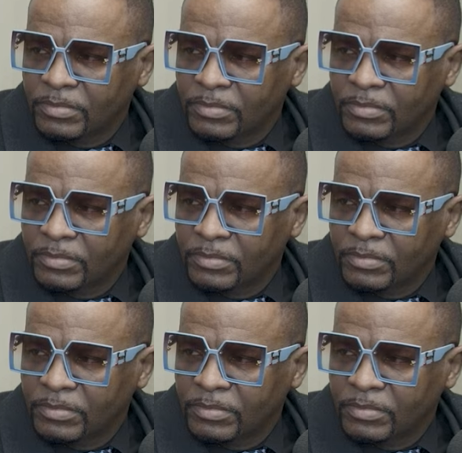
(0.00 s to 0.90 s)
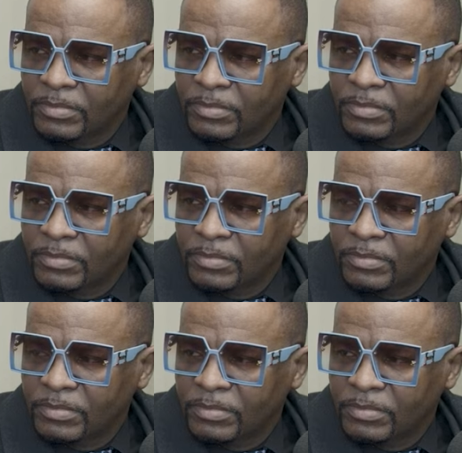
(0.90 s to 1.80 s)

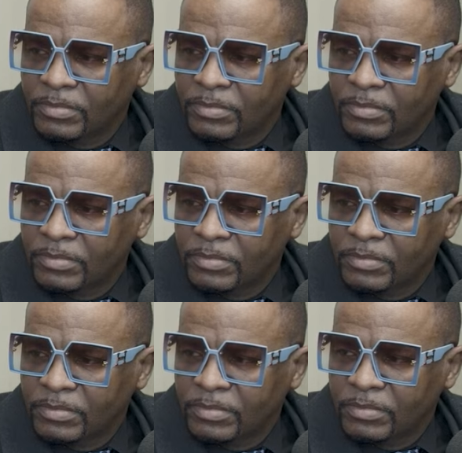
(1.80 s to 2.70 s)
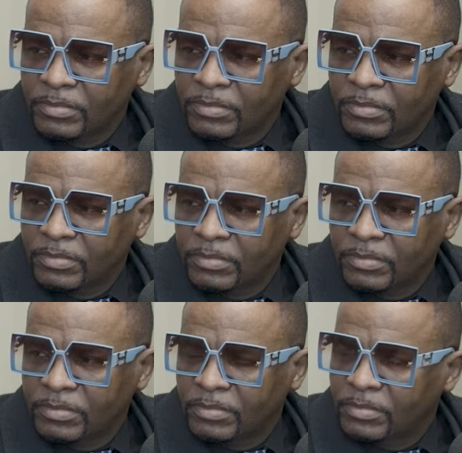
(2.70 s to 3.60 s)

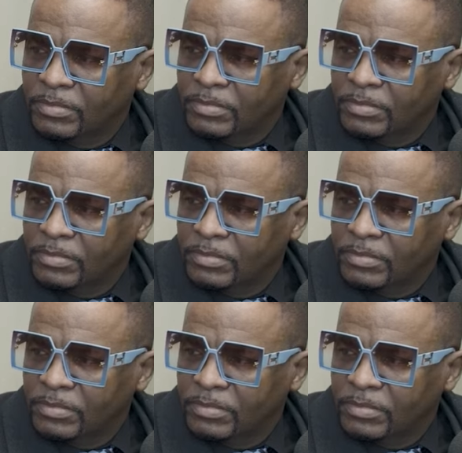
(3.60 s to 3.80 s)
(not speaking)